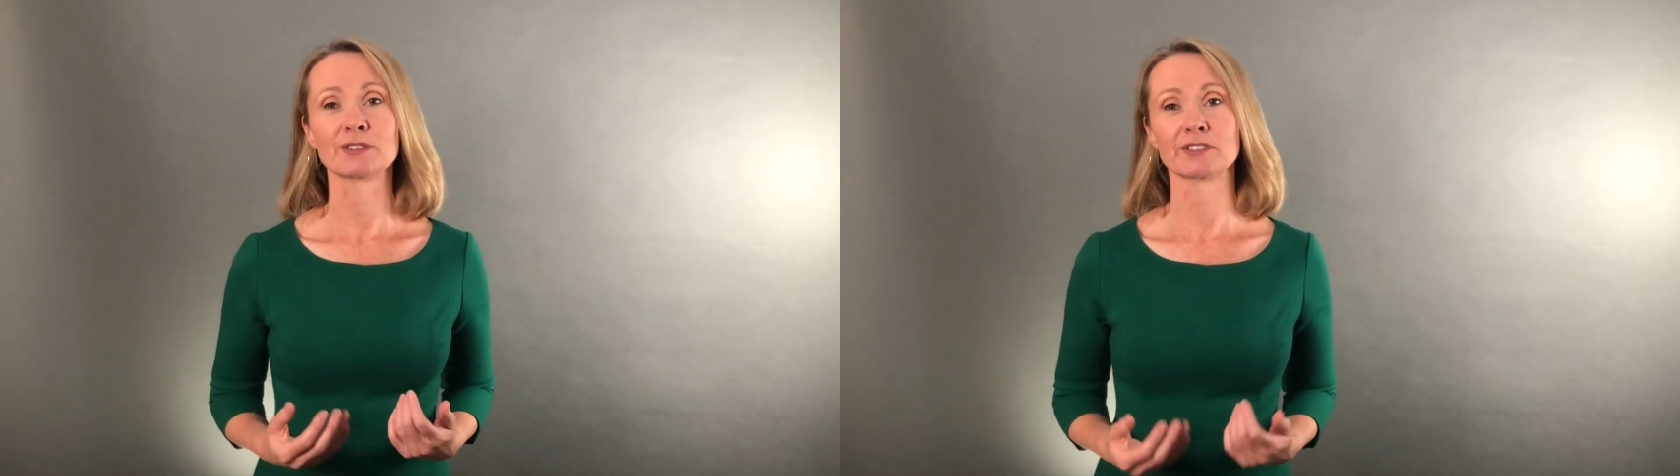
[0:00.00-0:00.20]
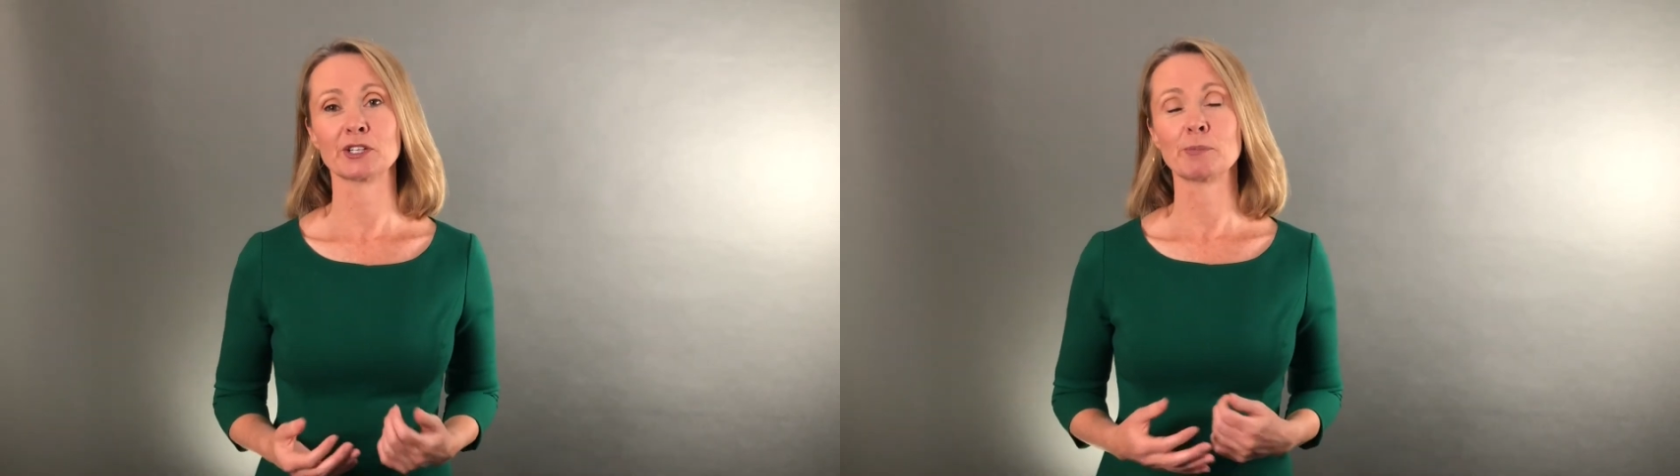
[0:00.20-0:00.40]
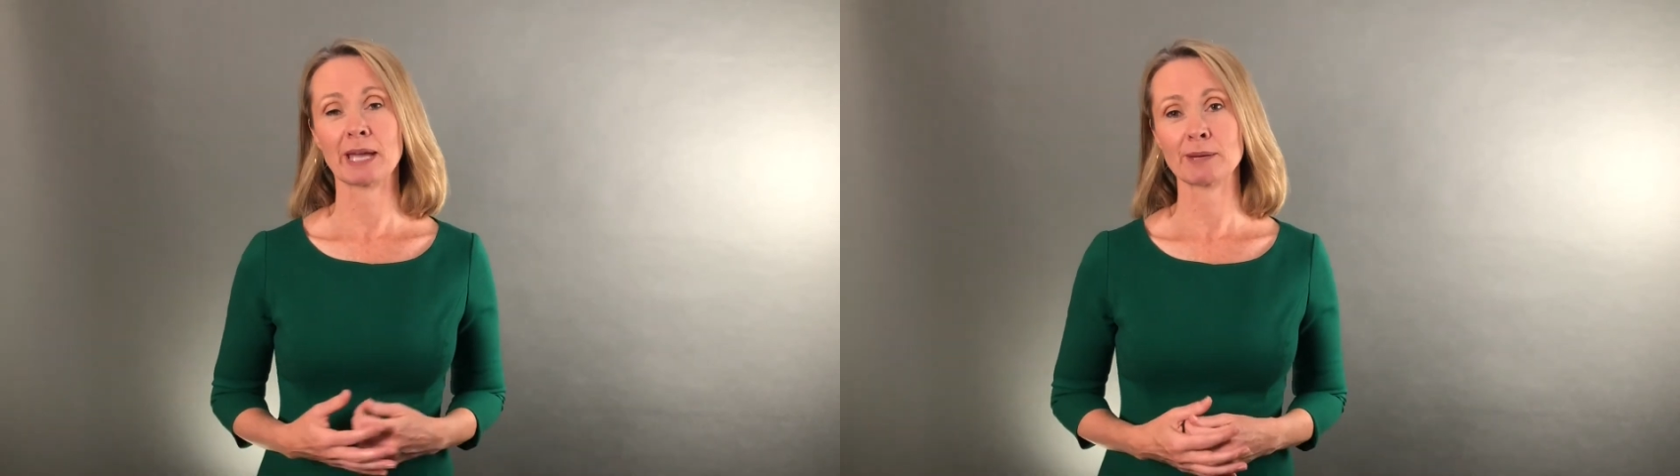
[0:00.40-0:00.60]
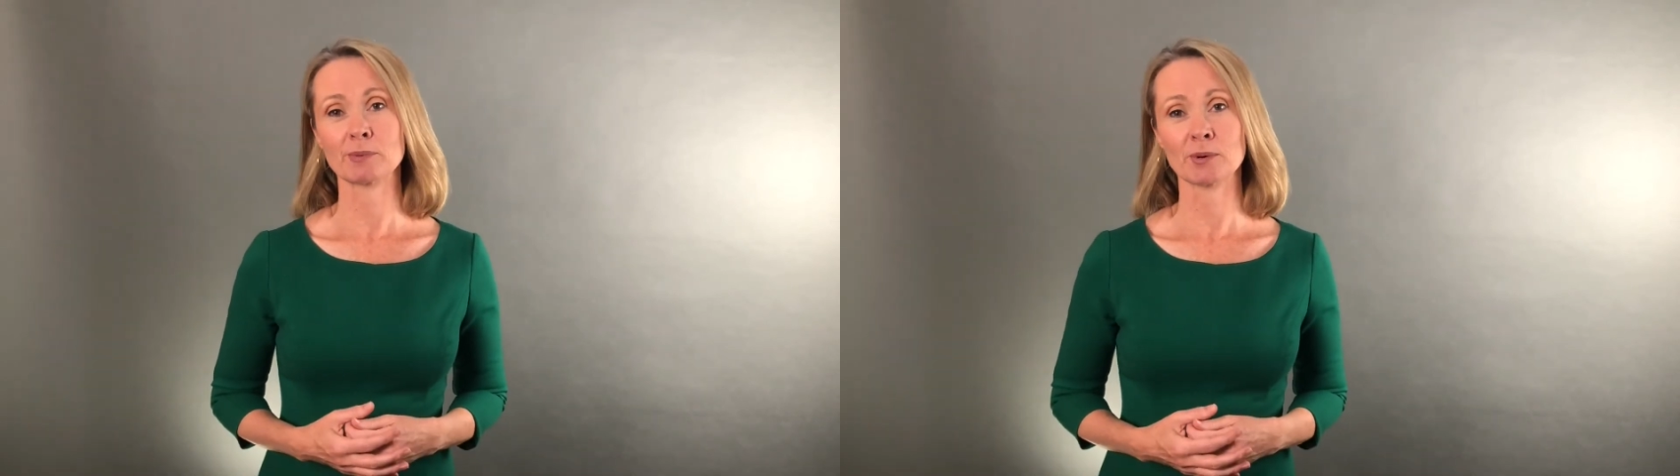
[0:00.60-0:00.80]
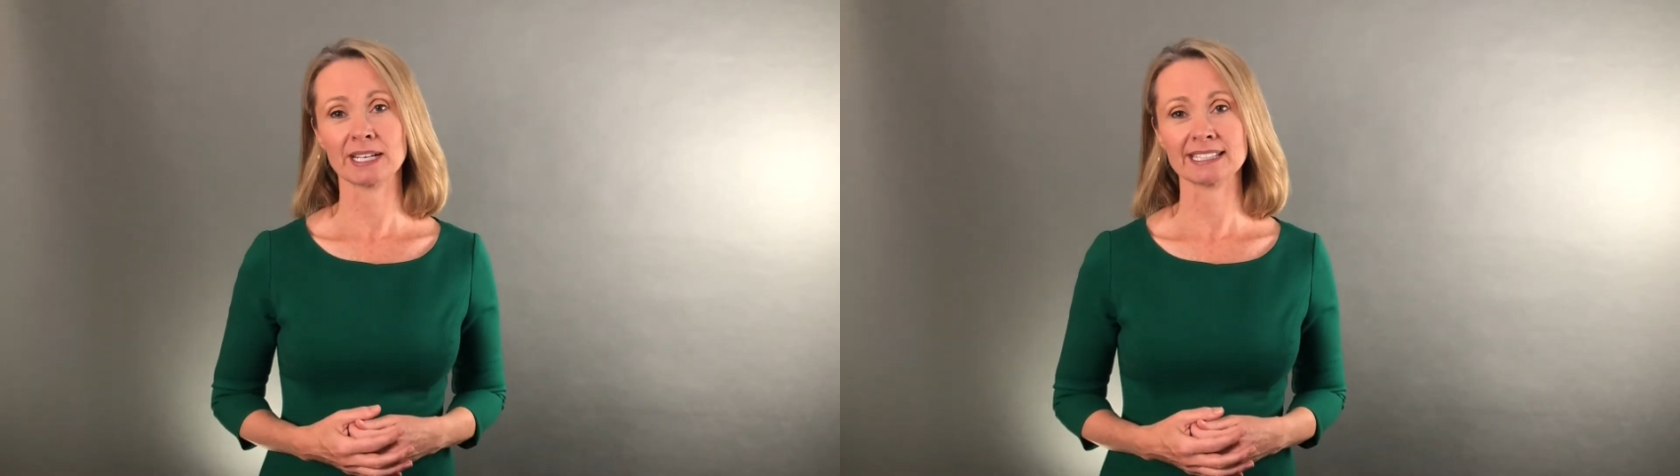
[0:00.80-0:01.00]
reveal pain
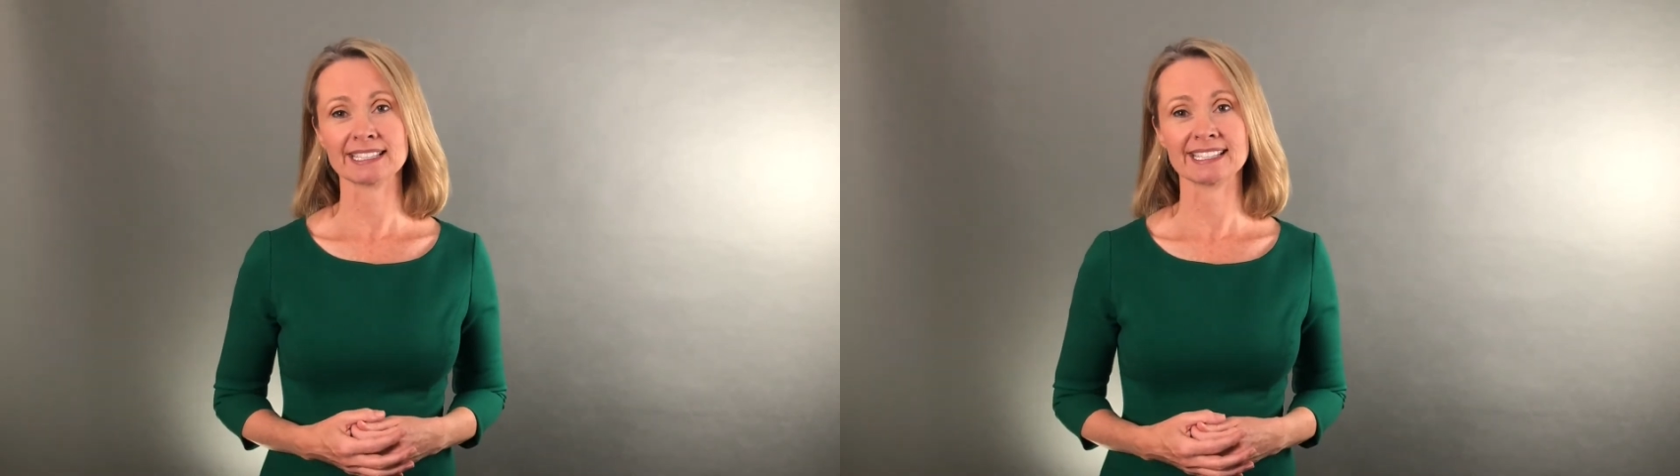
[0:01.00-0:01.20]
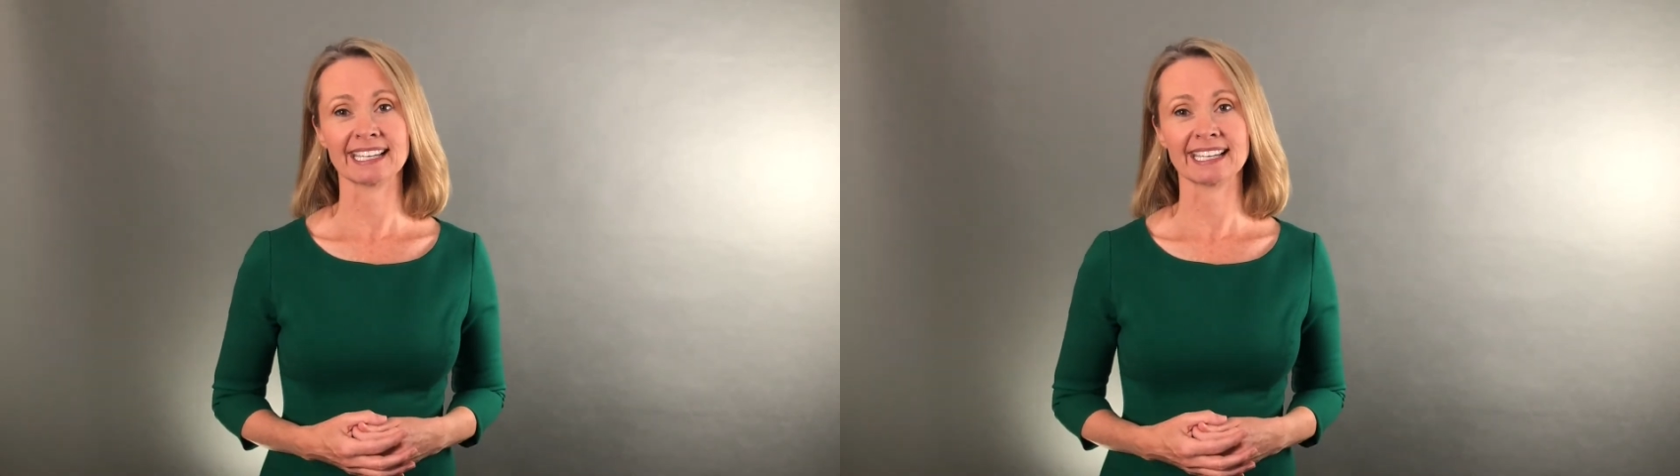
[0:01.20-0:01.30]
points